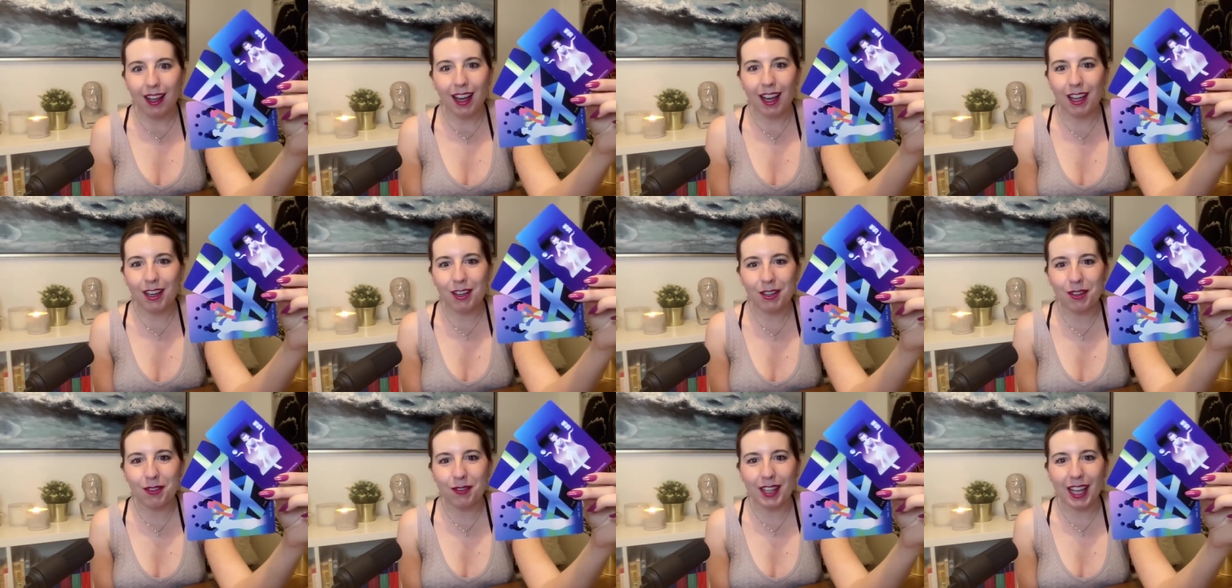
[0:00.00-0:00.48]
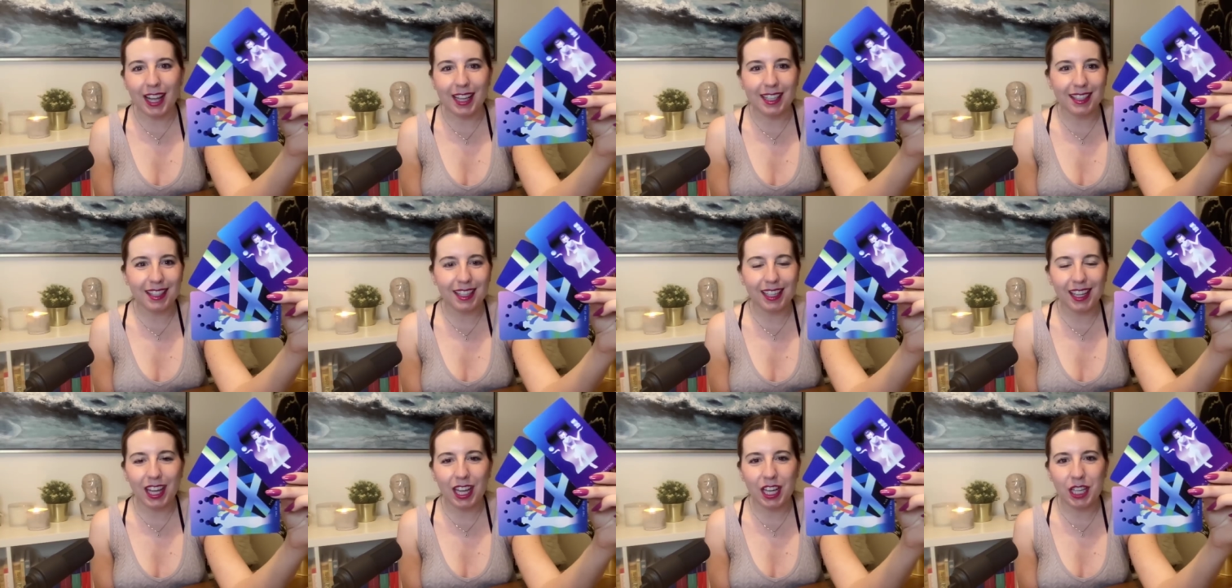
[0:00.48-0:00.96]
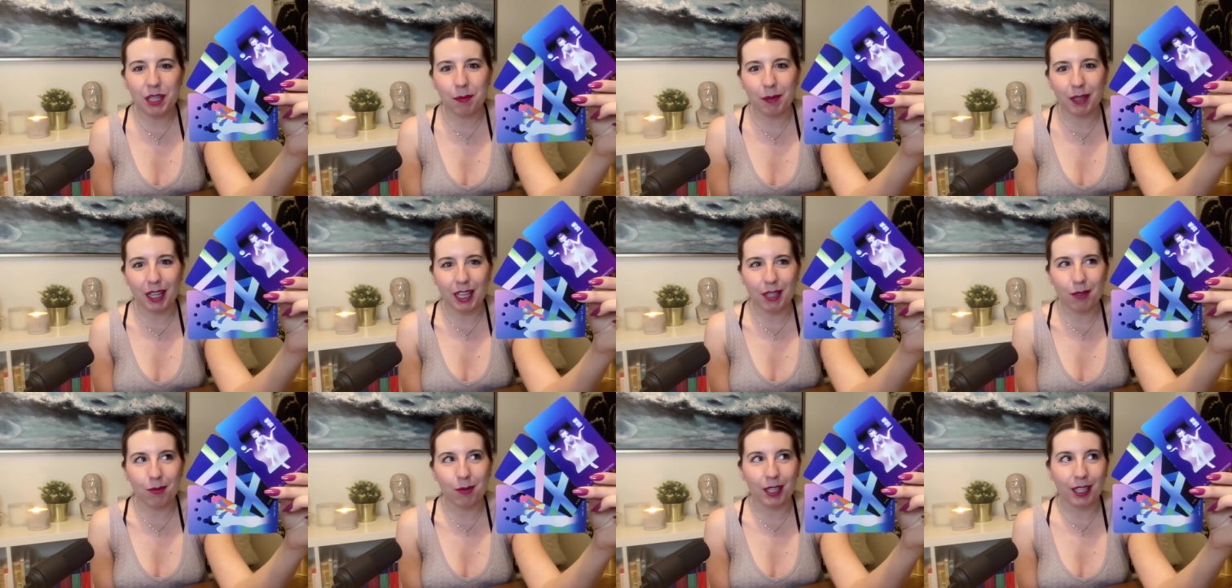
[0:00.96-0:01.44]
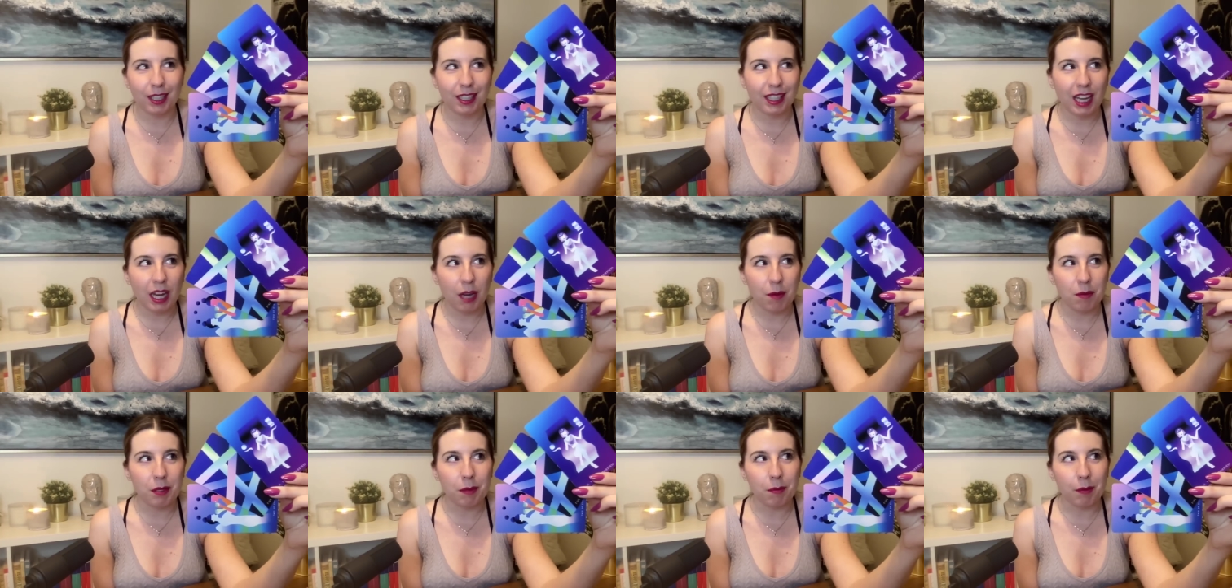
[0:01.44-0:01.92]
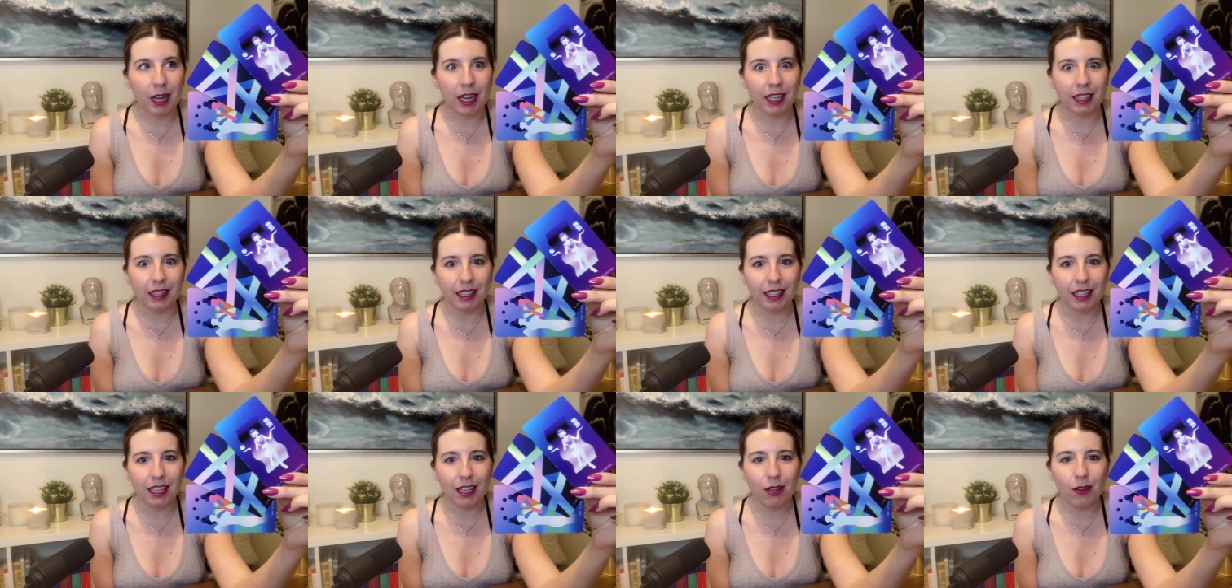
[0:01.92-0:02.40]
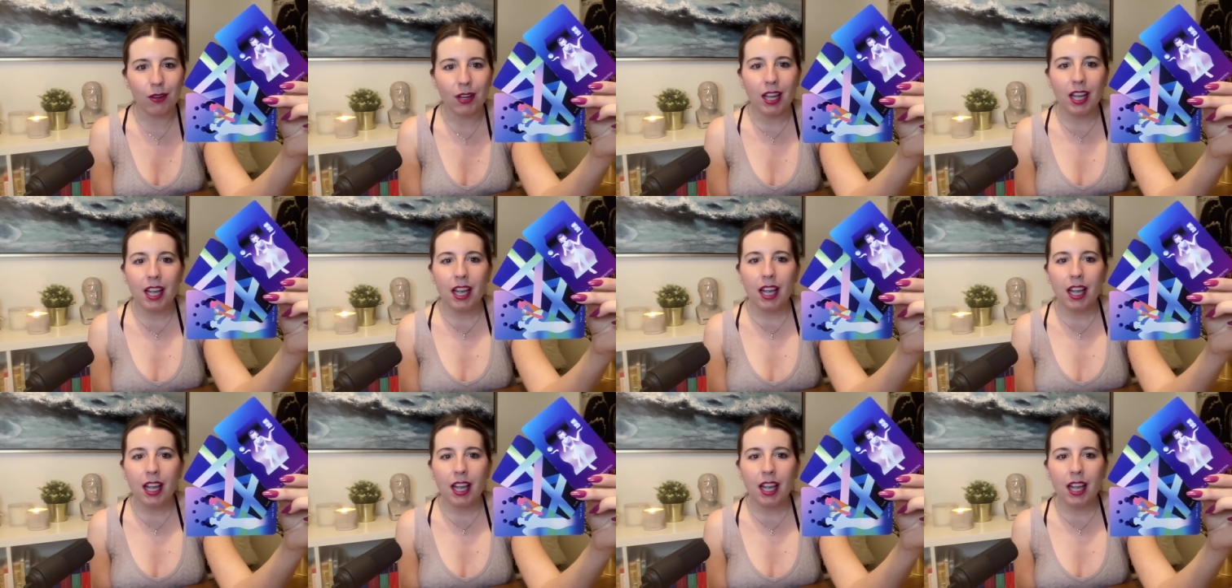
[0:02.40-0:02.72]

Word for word: I don't know if that's the case, but that's what came to mind, Leo.